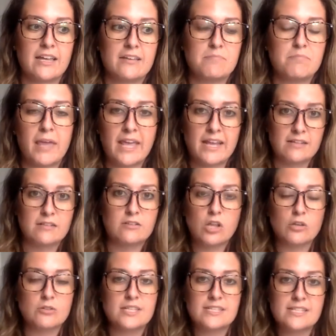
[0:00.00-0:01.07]
paying
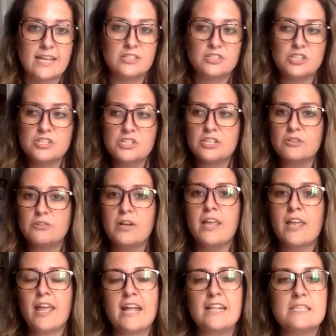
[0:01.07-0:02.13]
close attention to
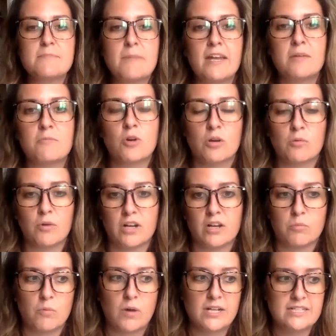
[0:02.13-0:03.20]
and spending more
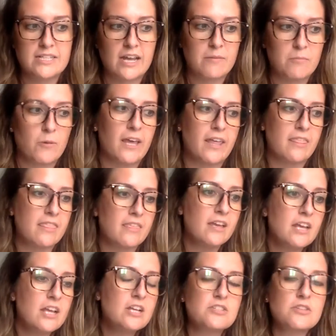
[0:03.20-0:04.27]
one-on-one time with.
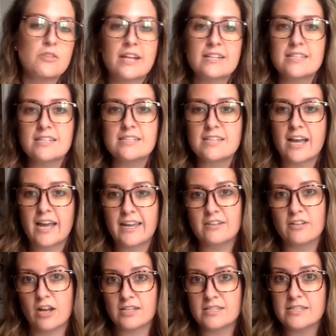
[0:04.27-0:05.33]
So that's a
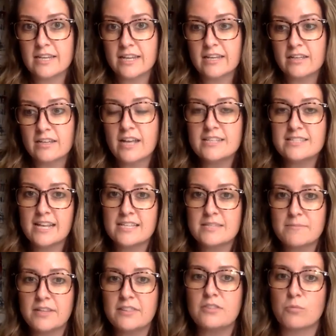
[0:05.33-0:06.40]
diagnostic
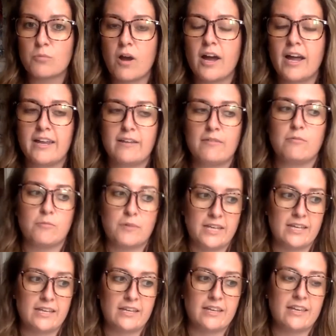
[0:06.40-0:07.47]
assessment. The why
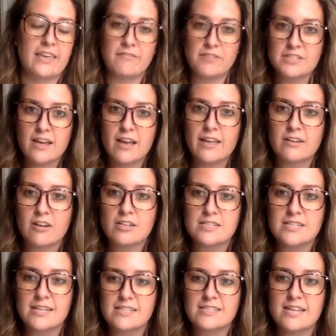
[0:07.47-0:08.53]
we give a
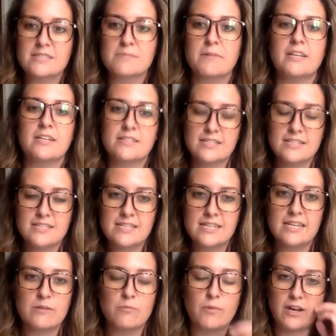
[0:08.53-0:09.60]
diagnostic assessment is to
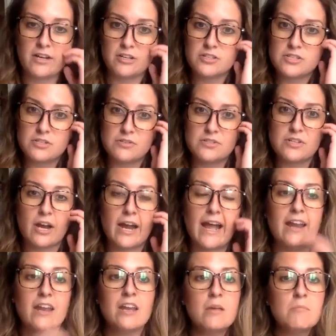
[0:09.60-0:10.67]
see where your students are
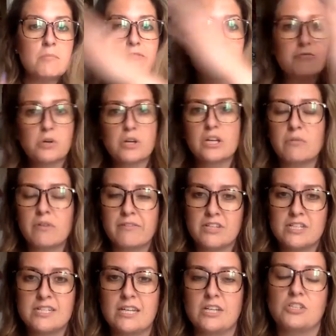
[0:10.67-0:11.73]
at before you even
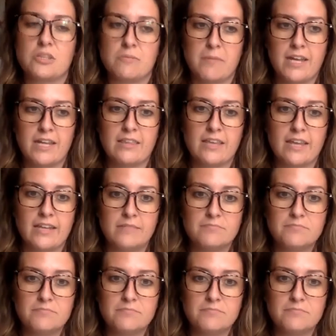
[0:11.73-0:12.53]
teach them anything.